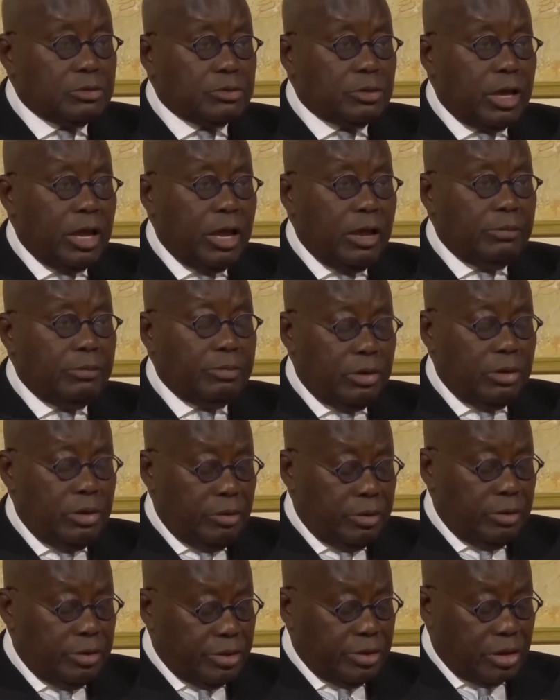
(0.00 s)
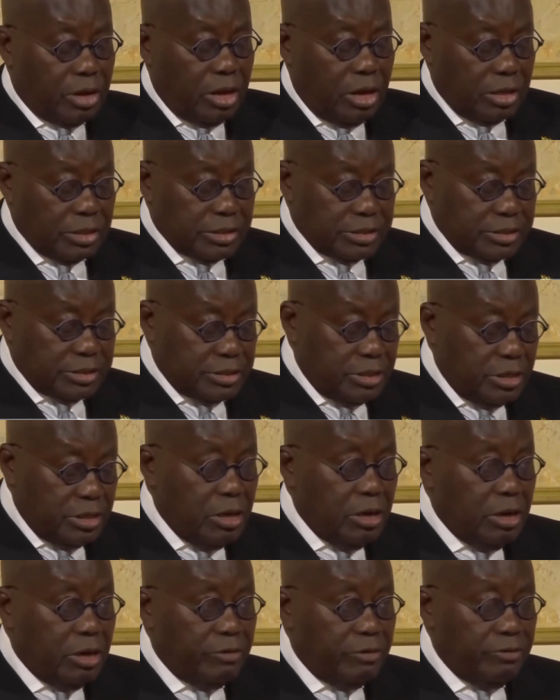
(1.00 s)
to help lower the cost
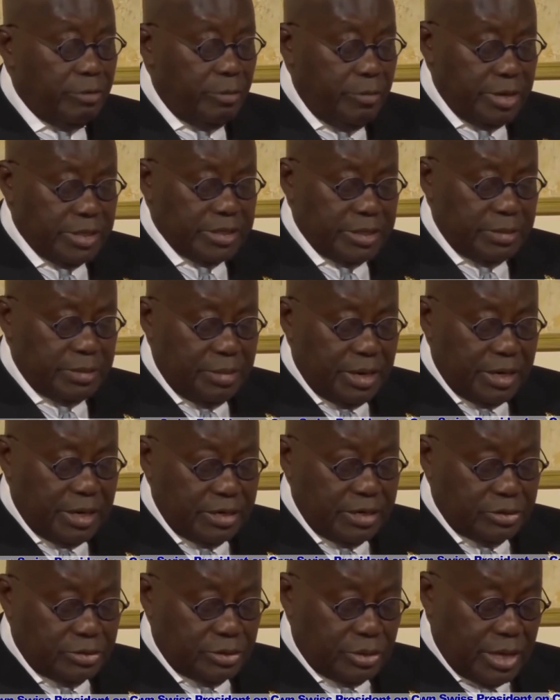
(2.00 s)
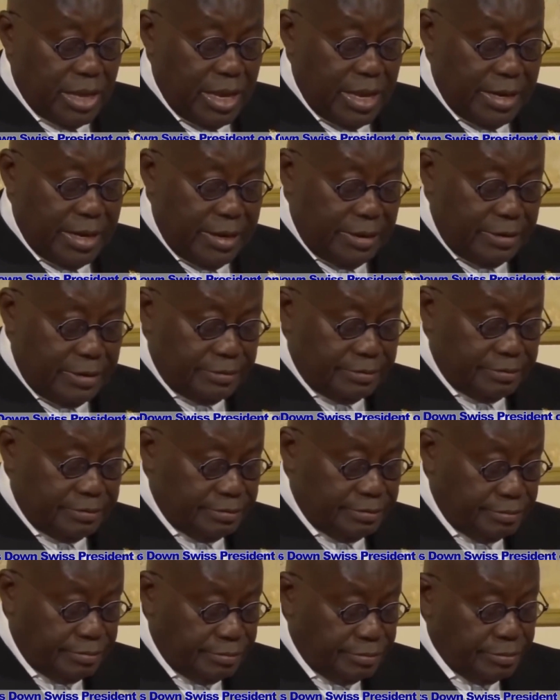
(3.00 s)
of remitting money to Ghana.
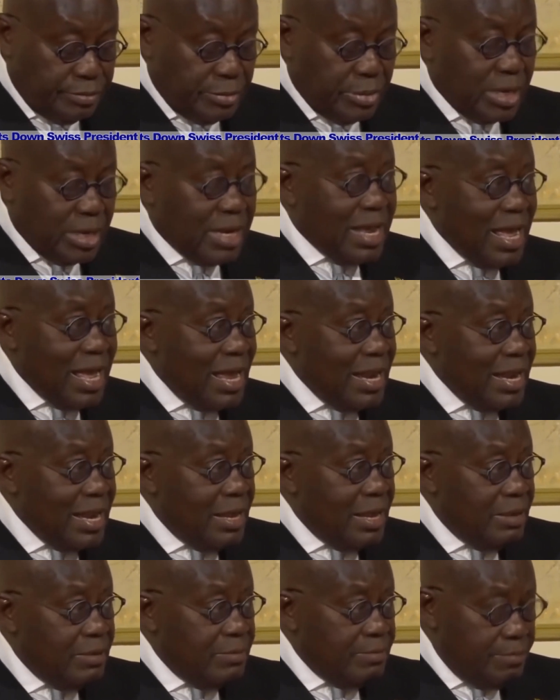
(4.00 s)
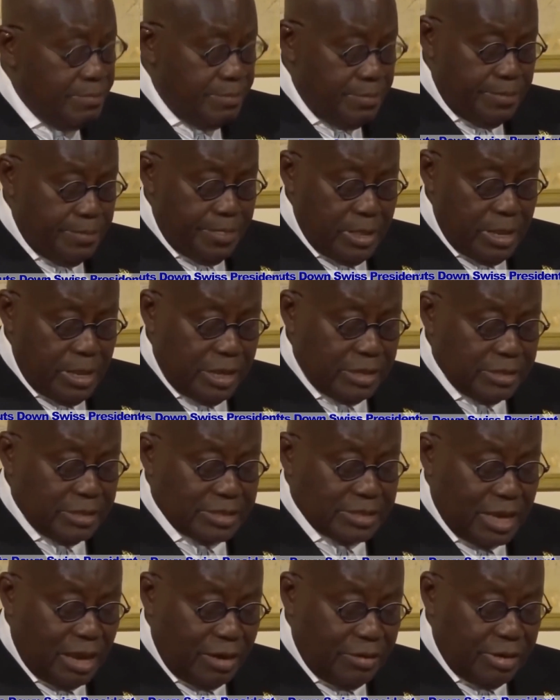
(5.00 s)
Ghana is
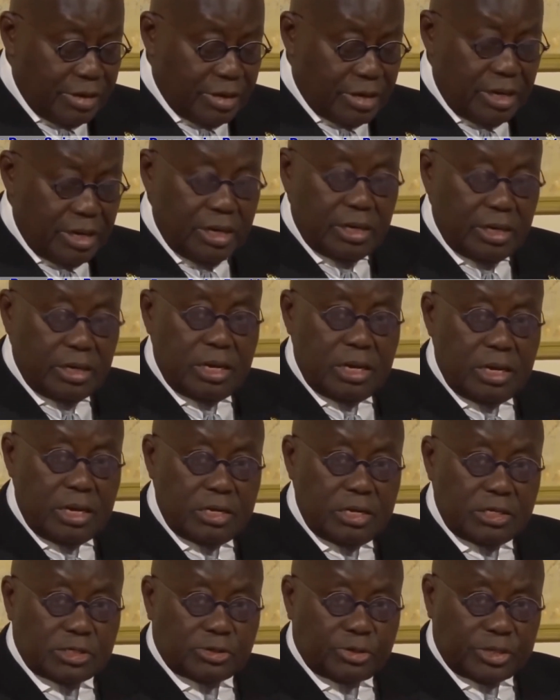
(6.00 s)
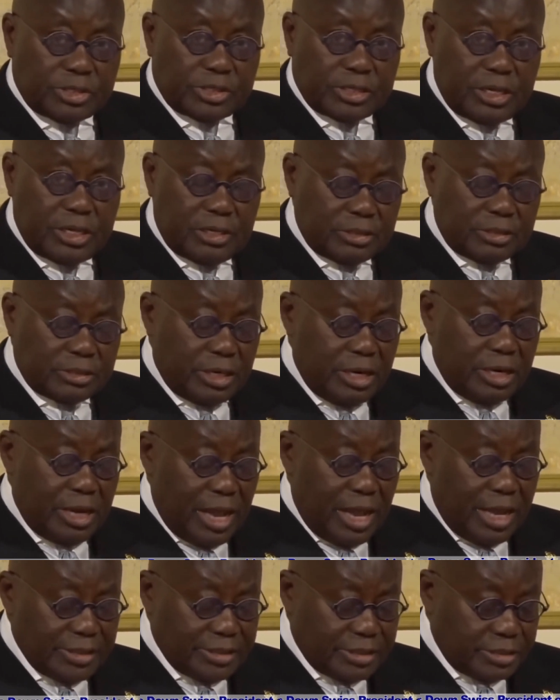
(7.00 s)
currently Switzerland's
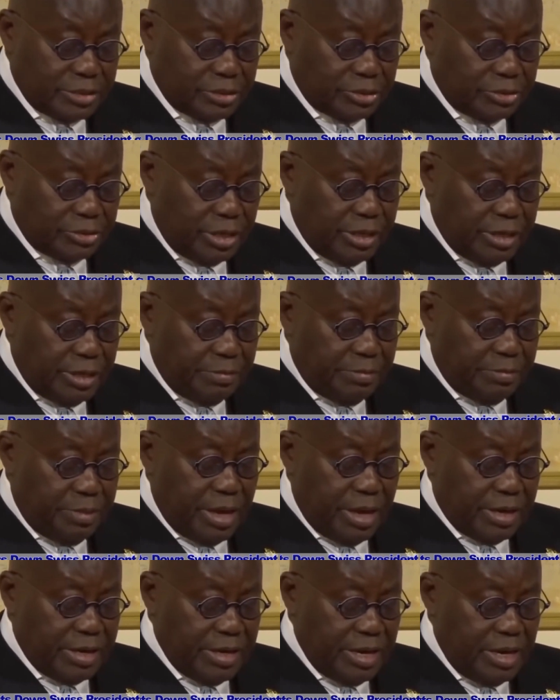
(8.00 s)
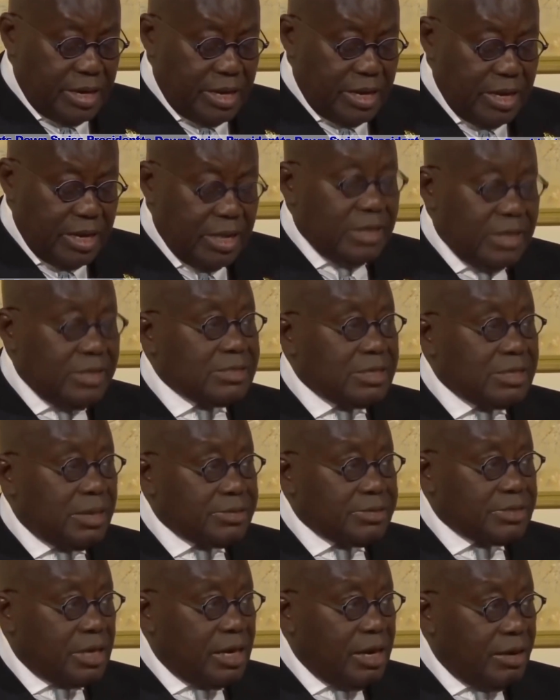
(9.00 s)
largest trading partner in
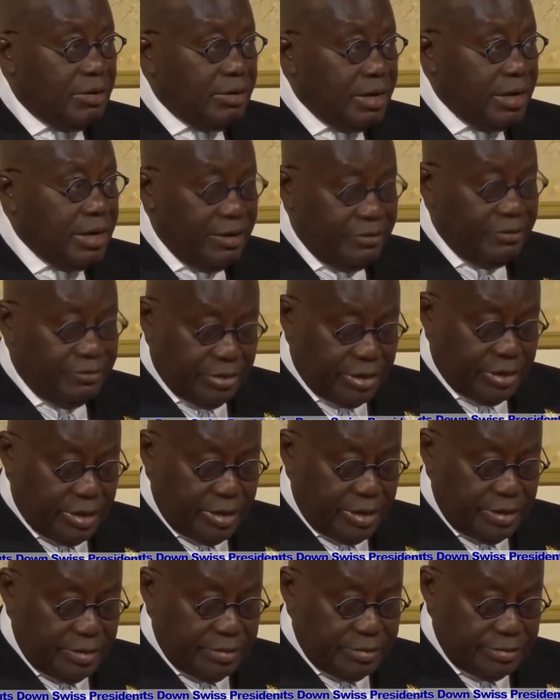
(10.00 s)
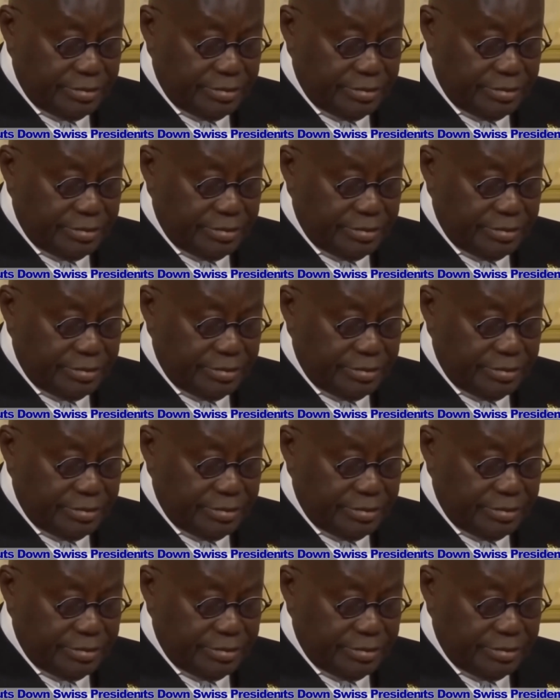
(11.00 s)
sub-Saharan Africa,